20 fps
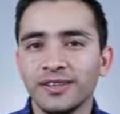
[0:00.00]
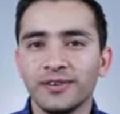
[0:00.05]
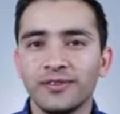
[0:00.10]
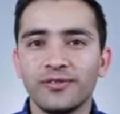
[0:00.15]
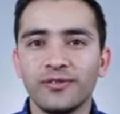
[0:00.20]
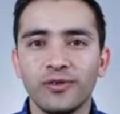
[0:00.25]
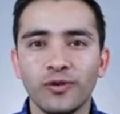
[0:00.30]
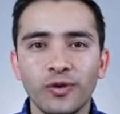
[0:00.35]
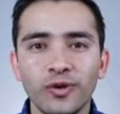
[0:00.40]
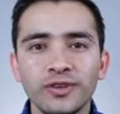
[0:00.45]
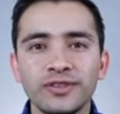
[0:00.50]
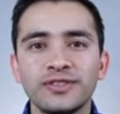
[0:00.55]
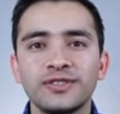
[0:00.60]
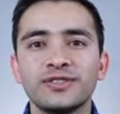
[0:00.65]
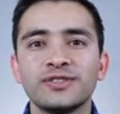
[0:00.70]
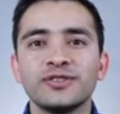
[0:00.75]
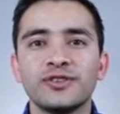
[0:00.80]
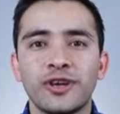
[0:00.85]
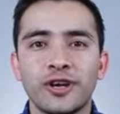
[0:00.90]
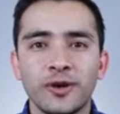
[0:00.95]
The fourth
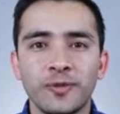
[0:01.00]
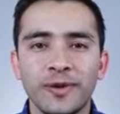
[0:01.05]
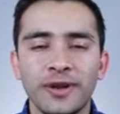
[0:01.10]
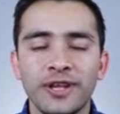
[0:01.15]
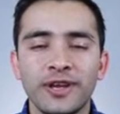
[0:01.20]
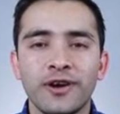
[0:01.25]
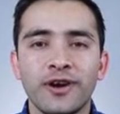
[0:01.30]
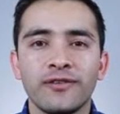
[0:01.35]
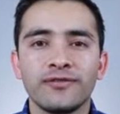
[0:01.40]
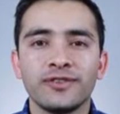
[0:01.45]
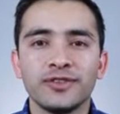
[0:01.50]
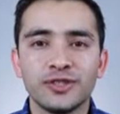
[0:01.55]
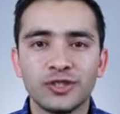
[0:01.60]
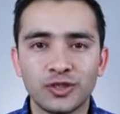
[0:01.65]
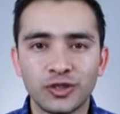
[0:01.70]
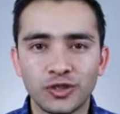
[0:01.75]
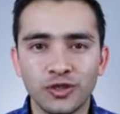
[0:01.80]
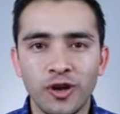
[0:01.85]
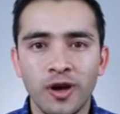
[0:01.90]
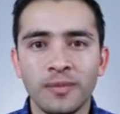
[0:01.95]
ceremony of the
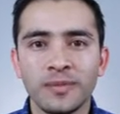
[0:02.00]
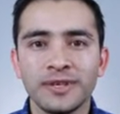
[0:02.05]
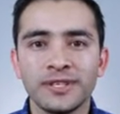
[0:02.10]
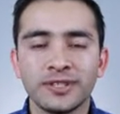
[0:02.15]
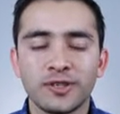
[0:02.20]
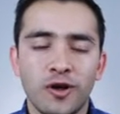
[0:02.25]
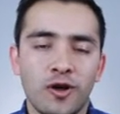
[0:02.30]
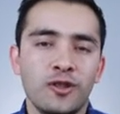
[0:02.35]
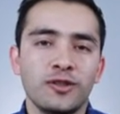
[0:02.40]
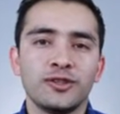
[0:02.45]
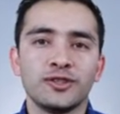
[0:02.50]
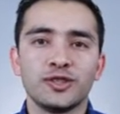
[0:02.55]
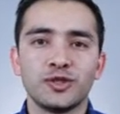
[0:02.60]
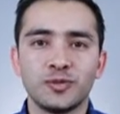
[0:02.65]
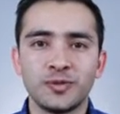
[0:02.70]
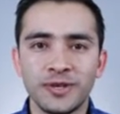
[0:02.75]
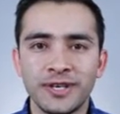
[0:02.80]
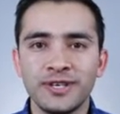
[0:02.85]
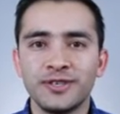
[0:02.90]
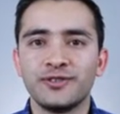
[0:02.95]
Scrum is called the
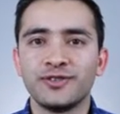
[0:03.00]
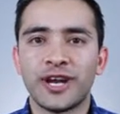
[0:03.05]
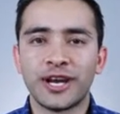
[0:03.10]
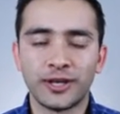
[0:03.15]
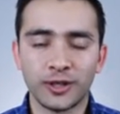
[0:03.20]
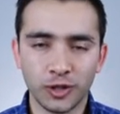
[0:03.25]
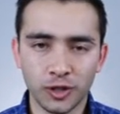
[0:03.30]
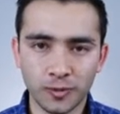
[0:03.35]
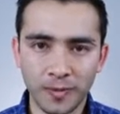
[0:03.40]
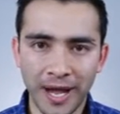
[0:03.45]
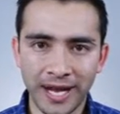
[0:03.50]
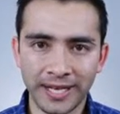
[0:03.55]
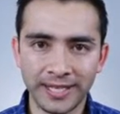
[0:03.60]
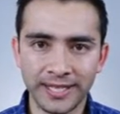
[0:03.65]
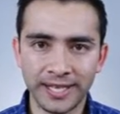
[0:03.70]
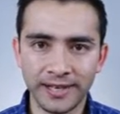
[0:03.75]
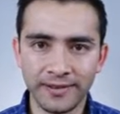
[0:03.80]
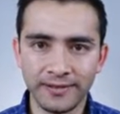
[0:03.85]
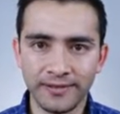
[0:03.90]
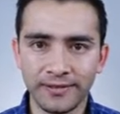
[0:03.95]
Sprint
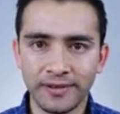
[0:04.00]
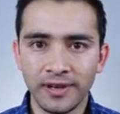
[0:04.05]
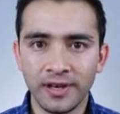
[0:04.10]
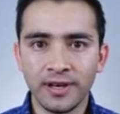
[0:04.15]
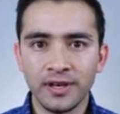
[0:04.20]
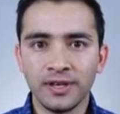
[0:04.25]
Retrospective.